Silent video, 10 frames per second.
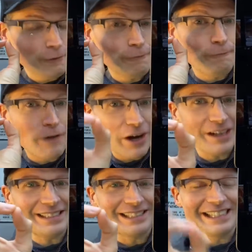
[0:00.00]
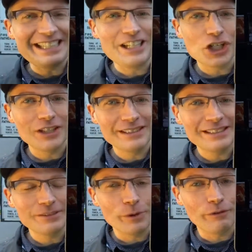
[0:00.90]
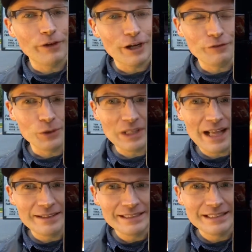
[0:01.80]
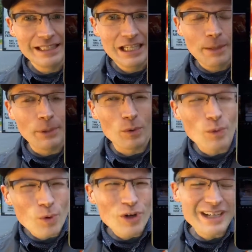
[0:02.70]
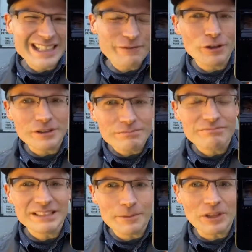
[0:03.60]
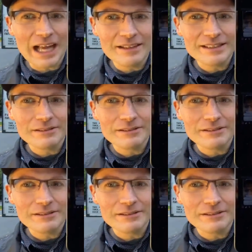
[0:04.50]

very sunny conditions with very few clouds. But we're worried for some clouds.